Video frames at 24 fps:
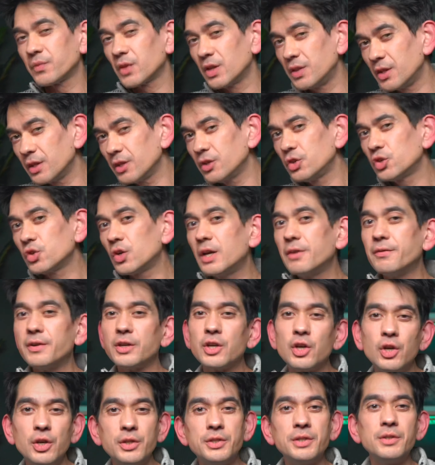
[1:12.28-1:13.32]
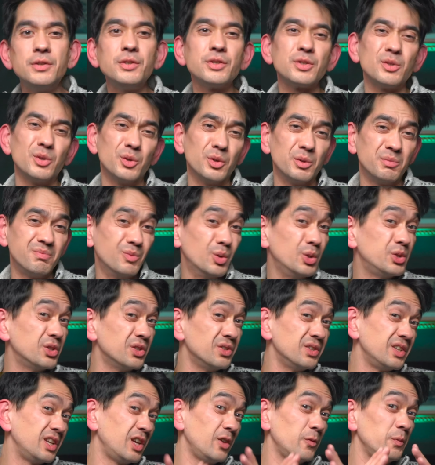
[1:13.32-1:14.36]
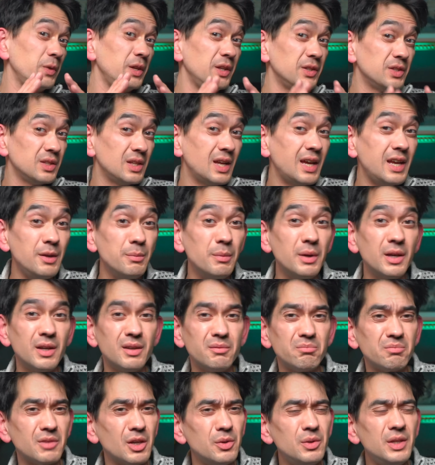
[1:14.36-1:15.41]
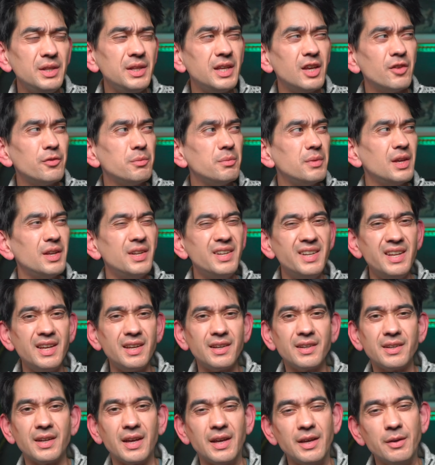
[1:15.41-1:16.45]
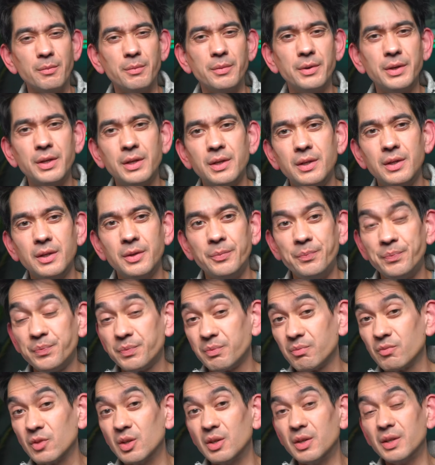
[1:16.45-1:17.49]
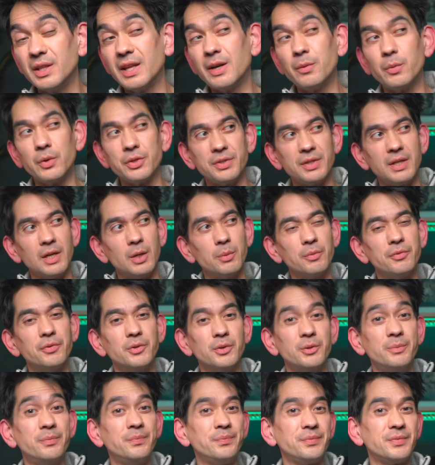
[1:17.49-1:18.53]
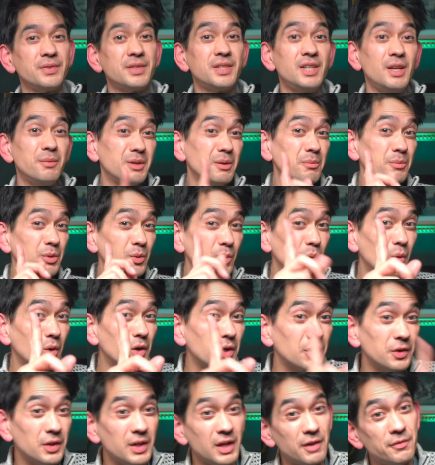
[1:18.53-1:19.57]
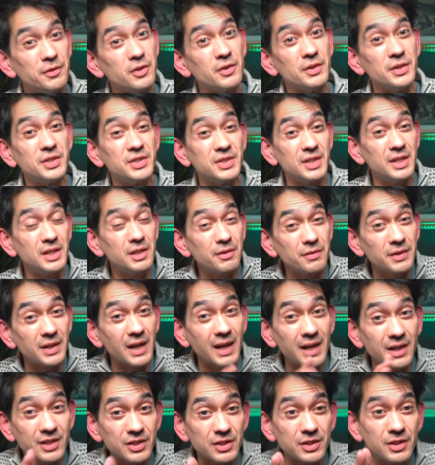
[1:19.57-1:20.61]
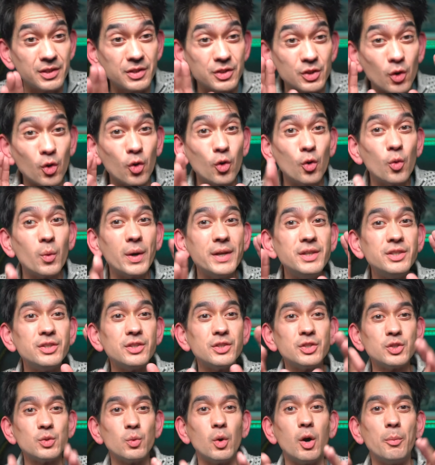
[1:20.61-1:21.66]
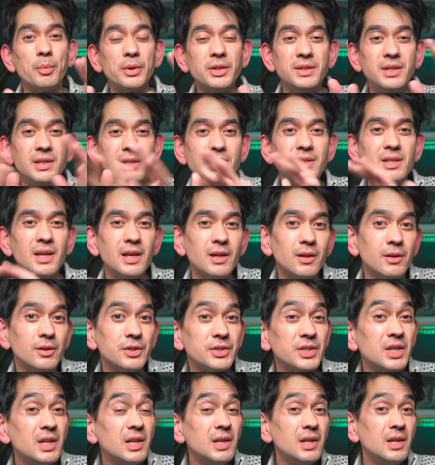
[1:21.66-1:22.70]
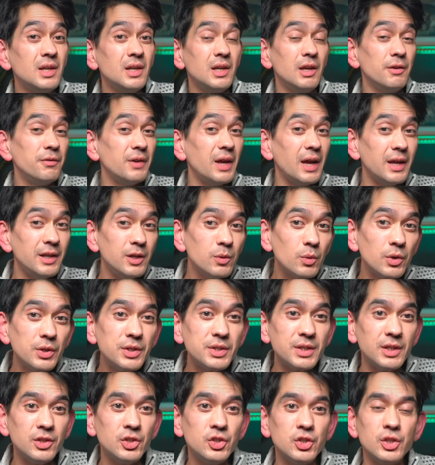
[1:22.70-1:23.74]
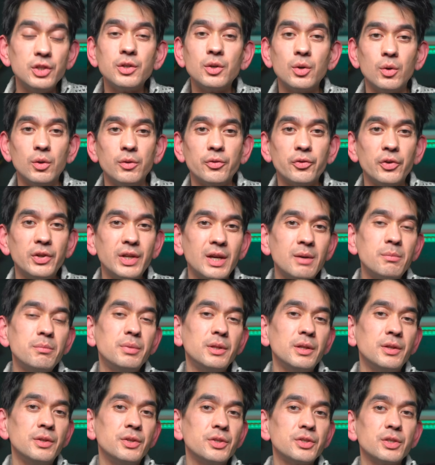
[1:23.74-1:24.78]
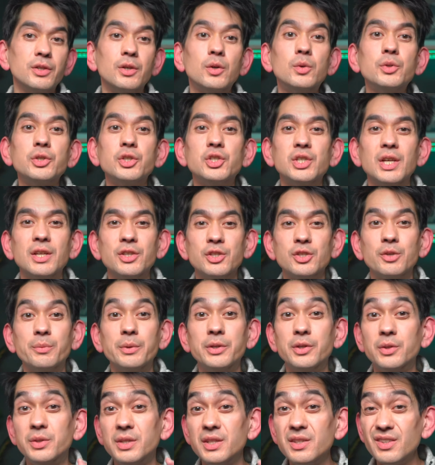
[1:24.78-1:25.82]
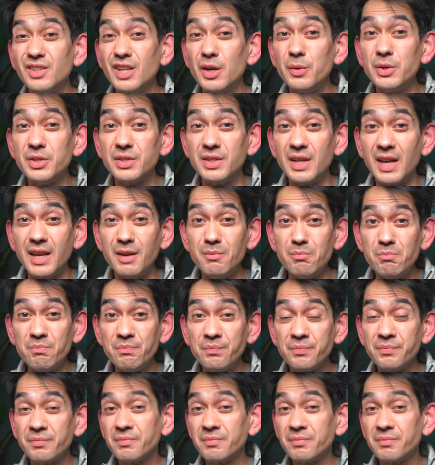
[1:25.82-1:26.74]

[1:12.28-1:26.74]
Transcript: The other driver couldn't or wouldn't give me his name, only giving me a nickname. Well, that wasn't helpful. Tip number 1, if you're at the scene of an accident, always swap details. If anyone is injured, call for an ambulance. An older gentleman who didn't know his name,